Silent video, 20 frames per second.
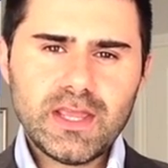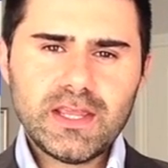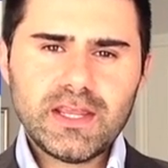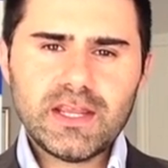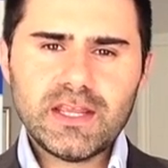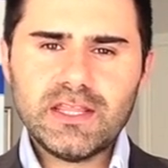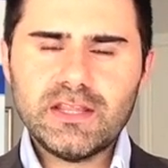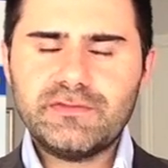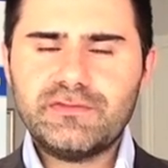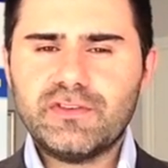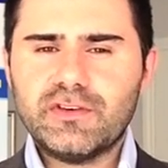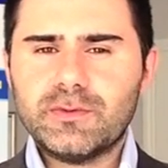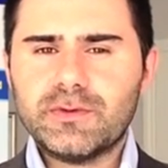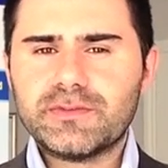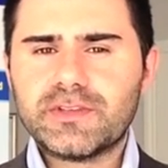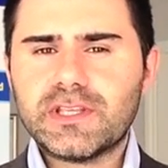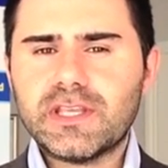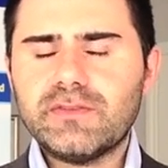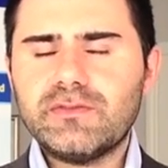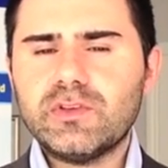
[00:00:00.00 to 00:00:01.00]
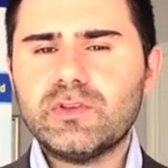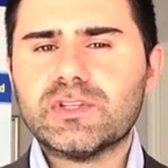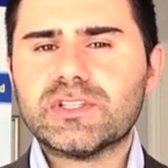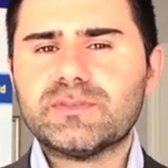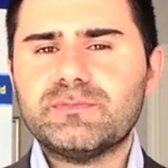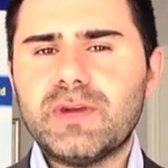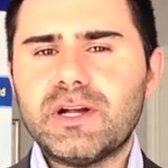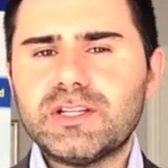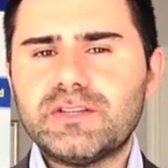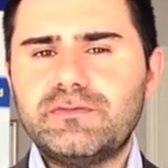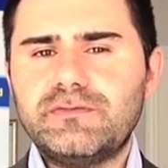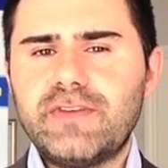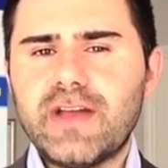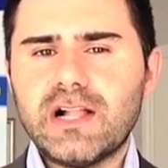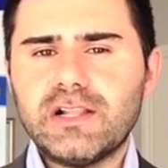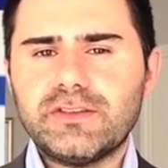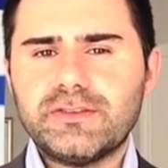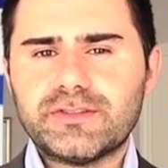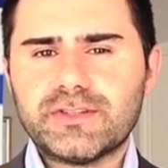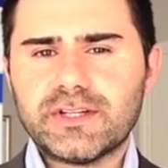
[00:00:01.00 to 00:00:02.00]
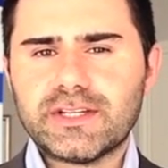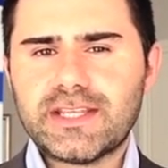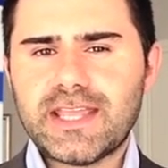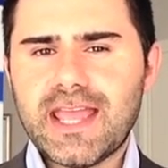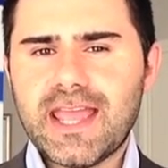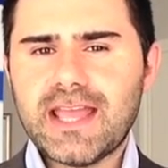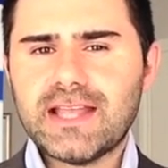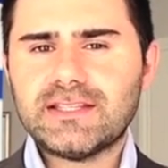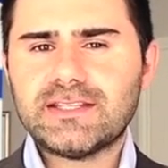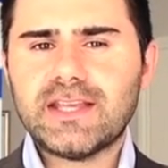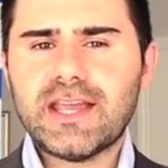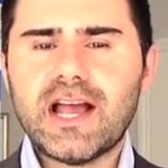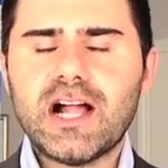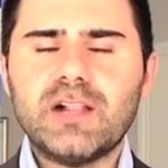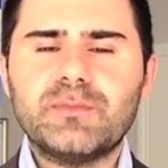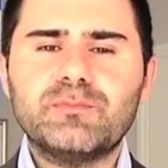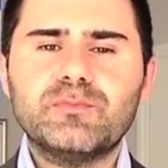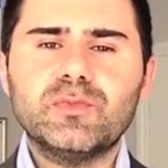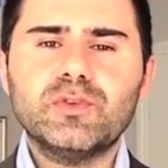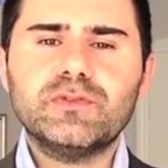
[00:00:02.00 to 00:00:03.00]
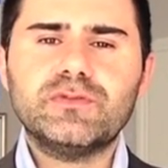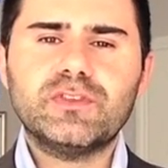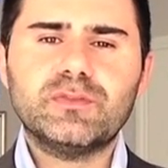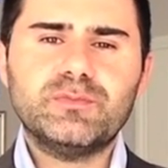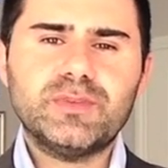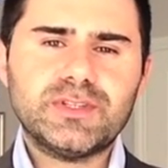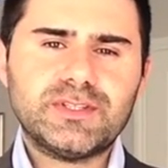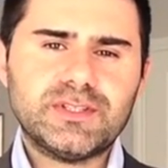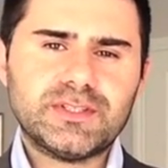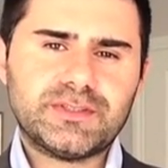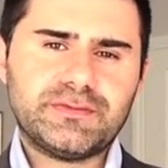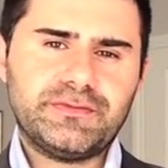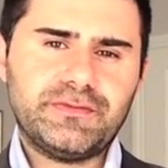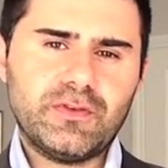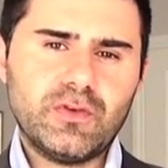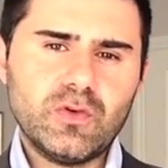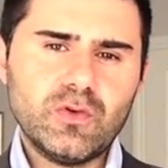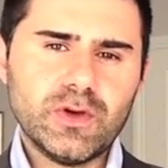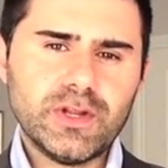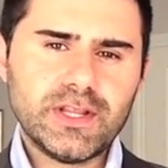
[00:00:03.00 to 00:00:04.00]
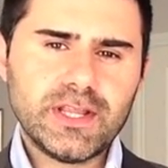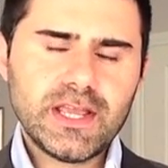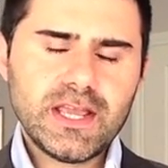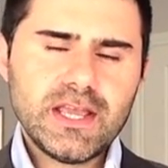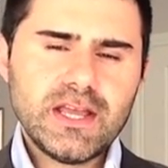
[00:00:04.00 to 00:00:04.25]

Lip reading: in the form of giving you as much value as I can to help move your business forward.